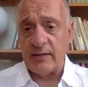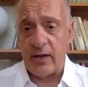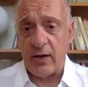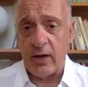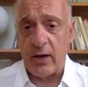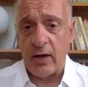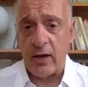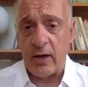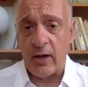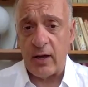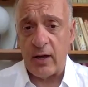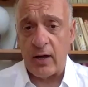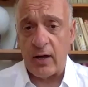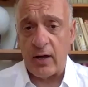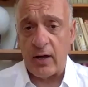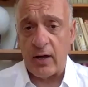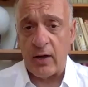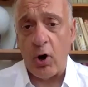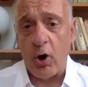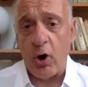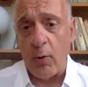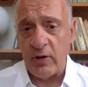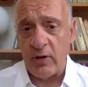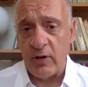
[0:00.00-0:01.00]
the
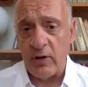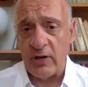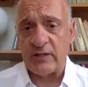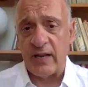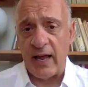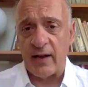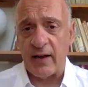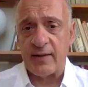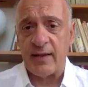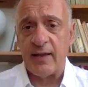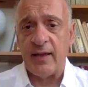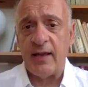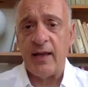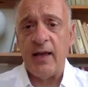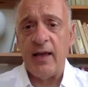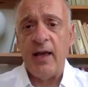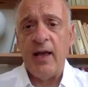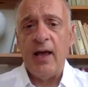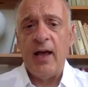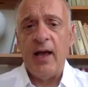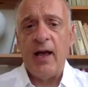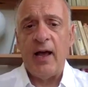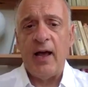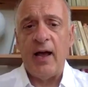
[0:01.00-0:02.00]
communist legacy,
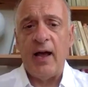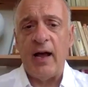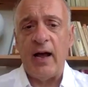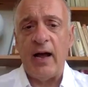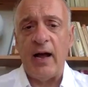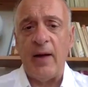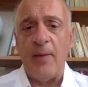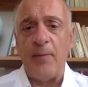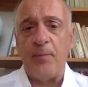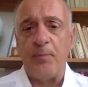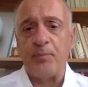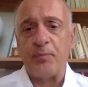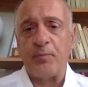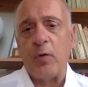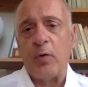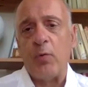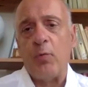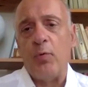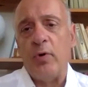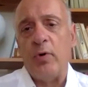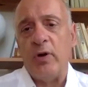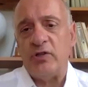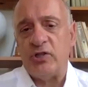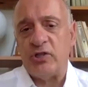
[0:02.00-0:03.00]

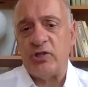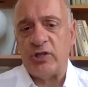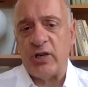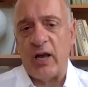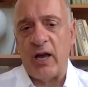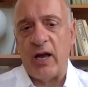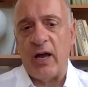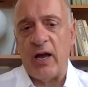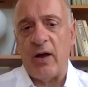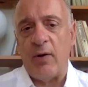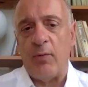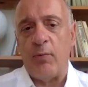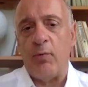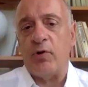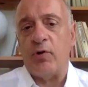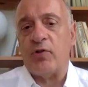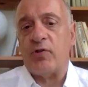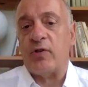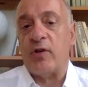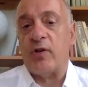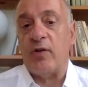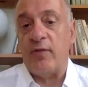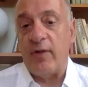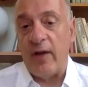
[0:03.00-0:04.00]
which
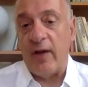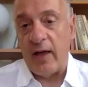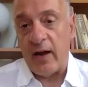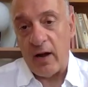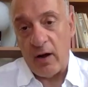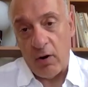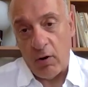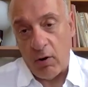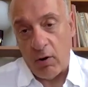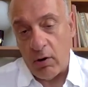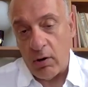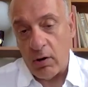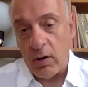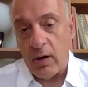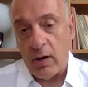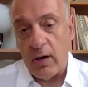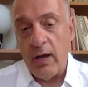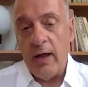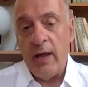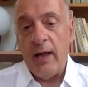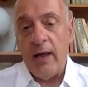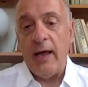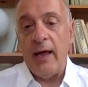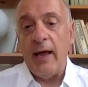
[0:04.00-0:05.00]
was very long
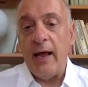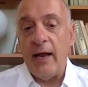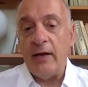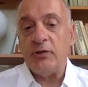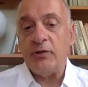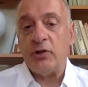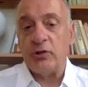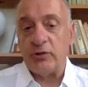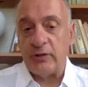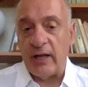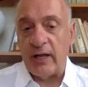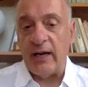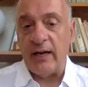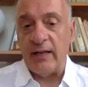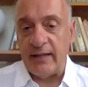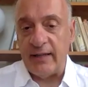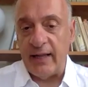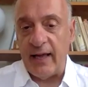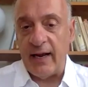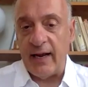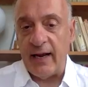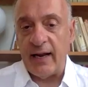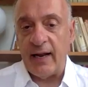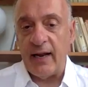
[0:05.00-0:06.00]
and
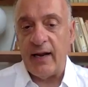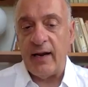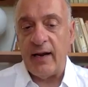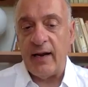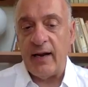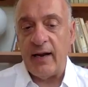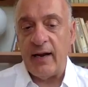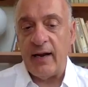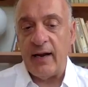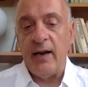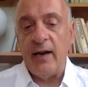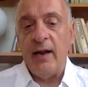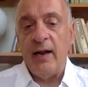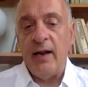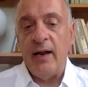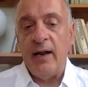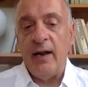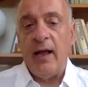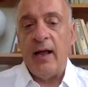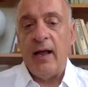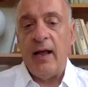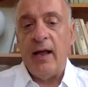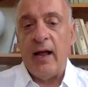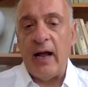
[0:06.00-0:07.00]
totalitarian,
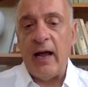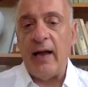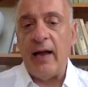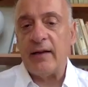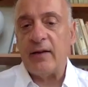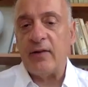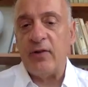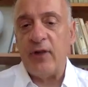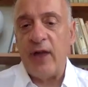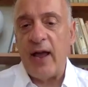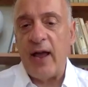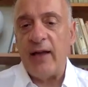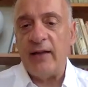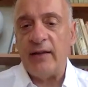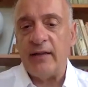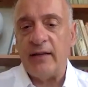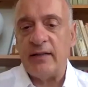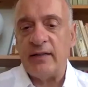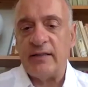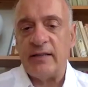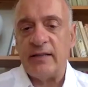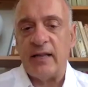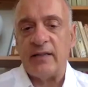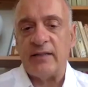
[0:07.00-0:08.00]
and
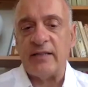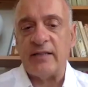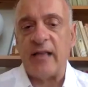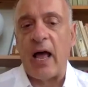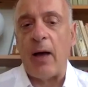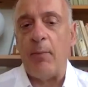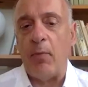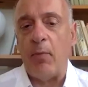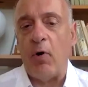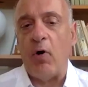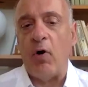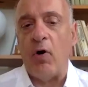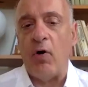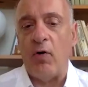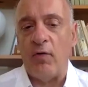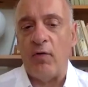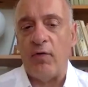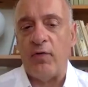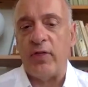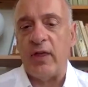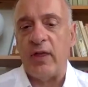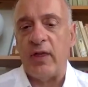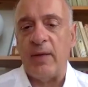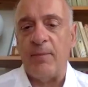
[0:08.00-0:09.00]
created some
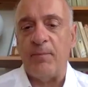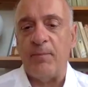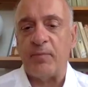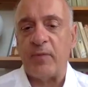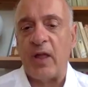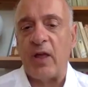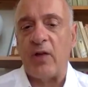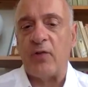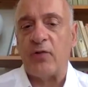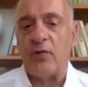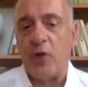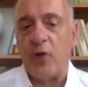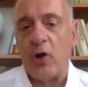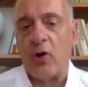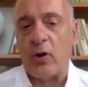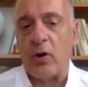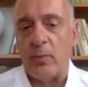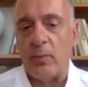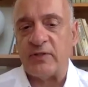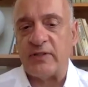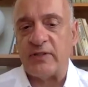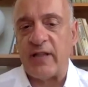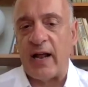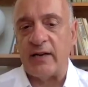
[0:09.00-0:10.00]
of the
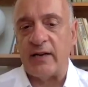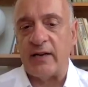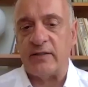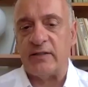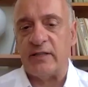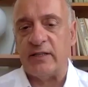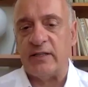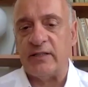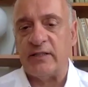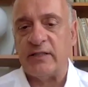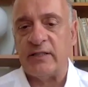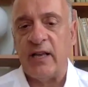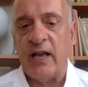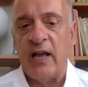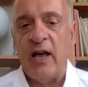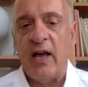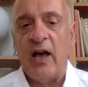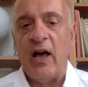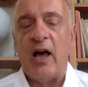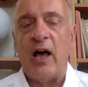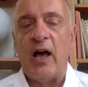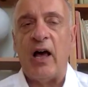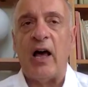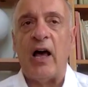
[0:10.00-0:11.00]
circumstances
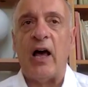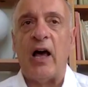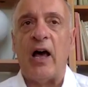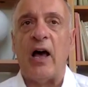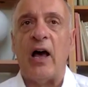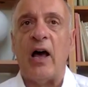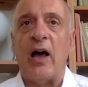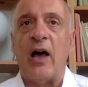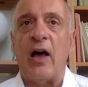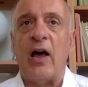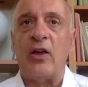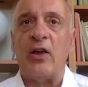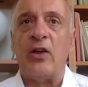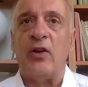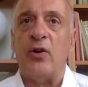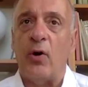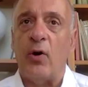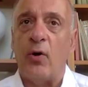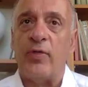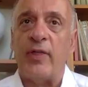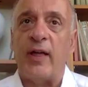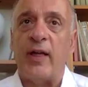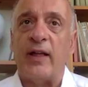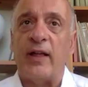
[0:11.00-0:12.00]

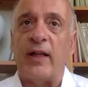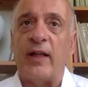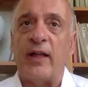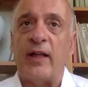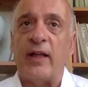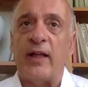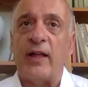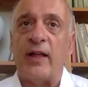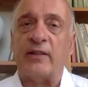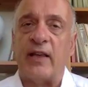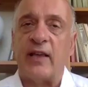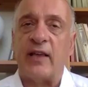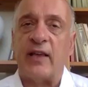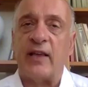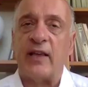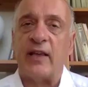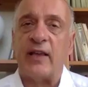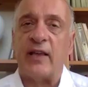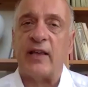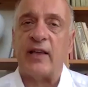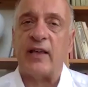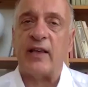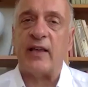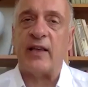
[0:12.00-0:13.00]
that can be
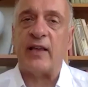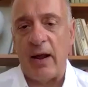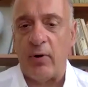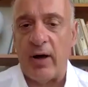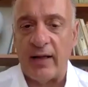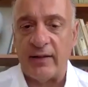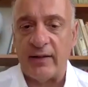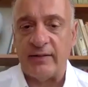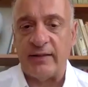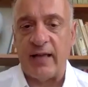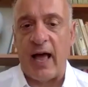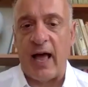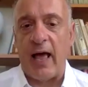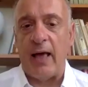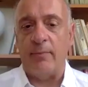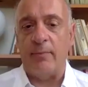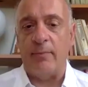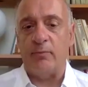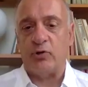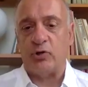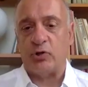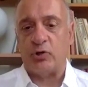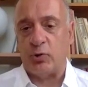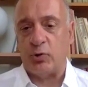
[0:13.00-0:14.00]
amenable at
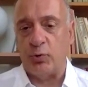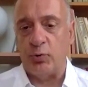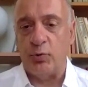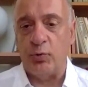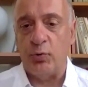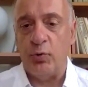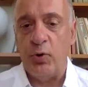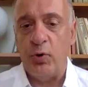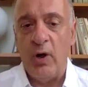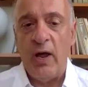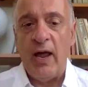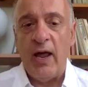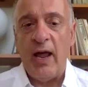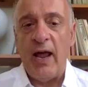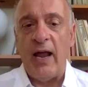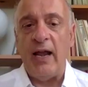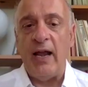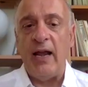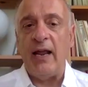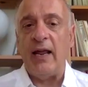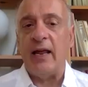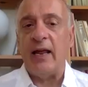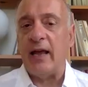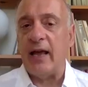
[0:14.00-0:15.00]
times to a
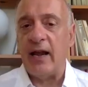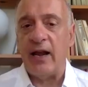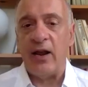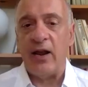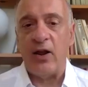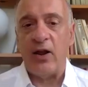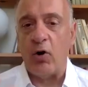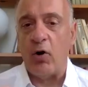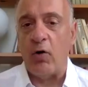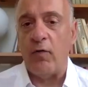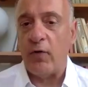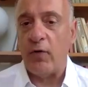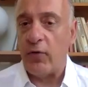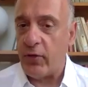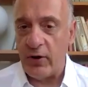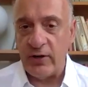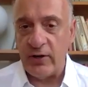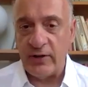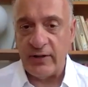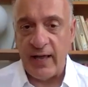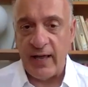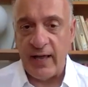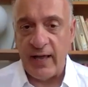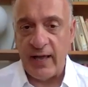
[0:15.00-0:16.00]
lingering of
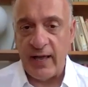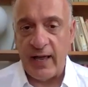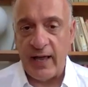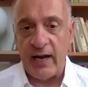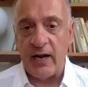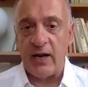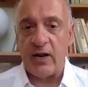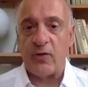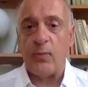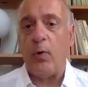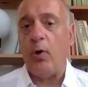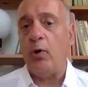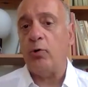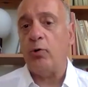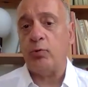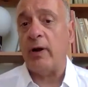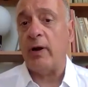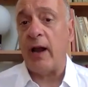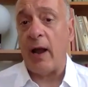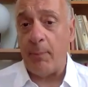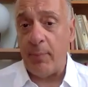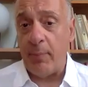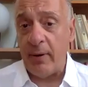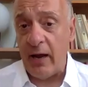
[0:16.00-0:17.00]
authoritarianism or
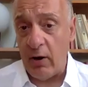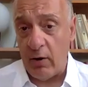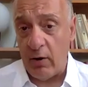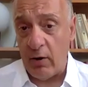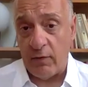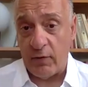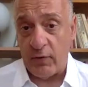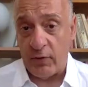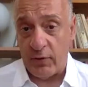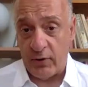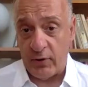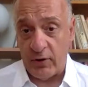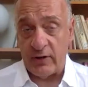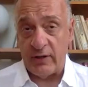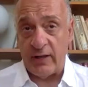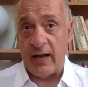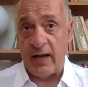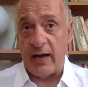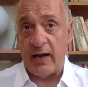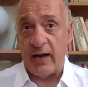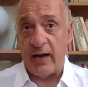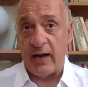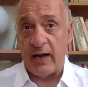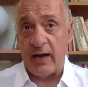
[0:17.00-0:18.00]
to an appeal of
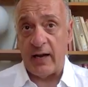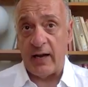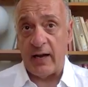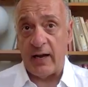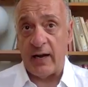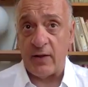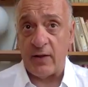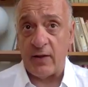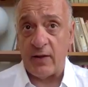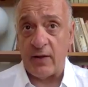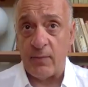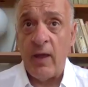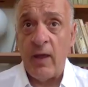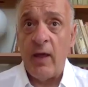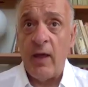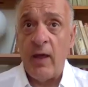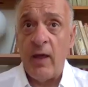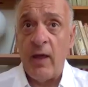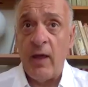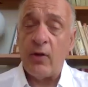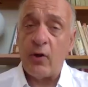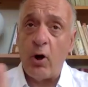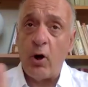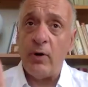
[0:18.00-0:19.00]
authoritarianism.
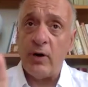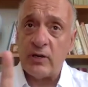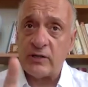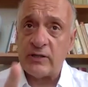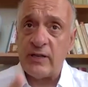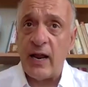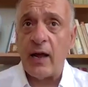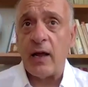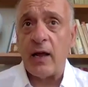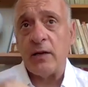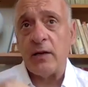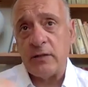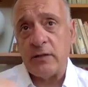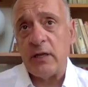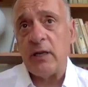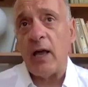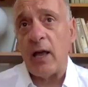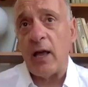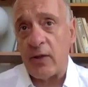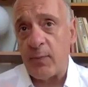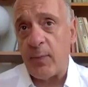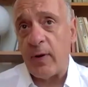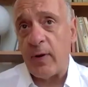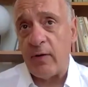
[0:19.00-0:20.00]
The communist
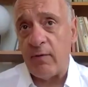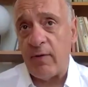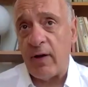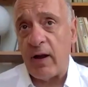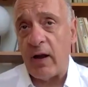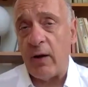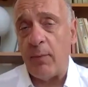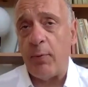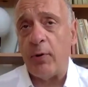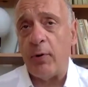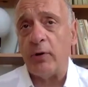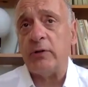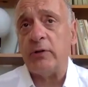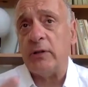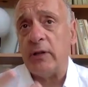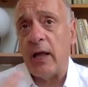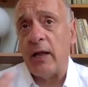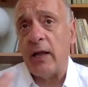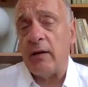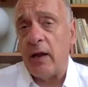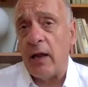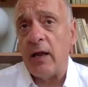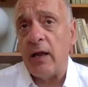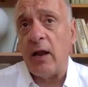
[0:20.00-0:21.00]
legacy has been very important,
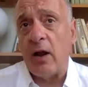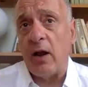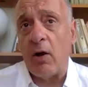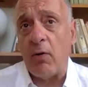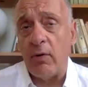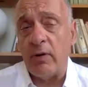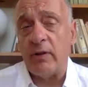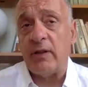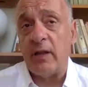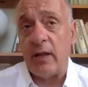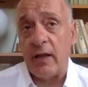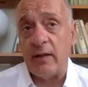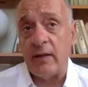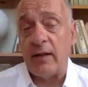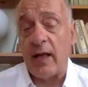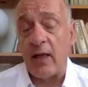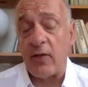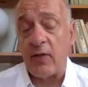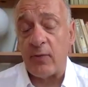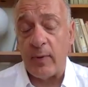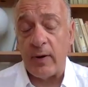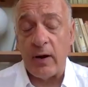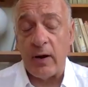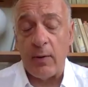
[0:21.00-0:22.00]
and it
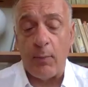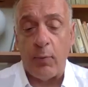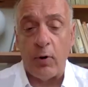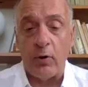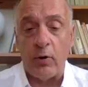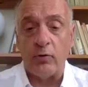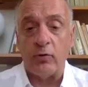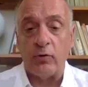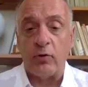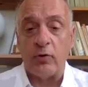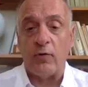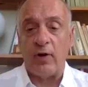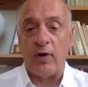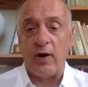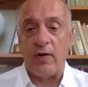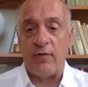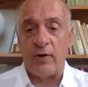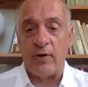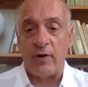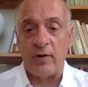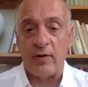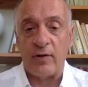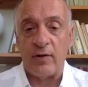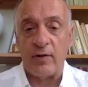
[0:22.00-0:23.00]
has been a point of
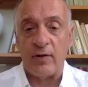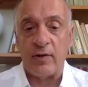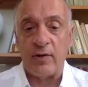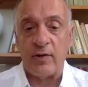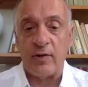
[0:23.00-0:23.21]
reference.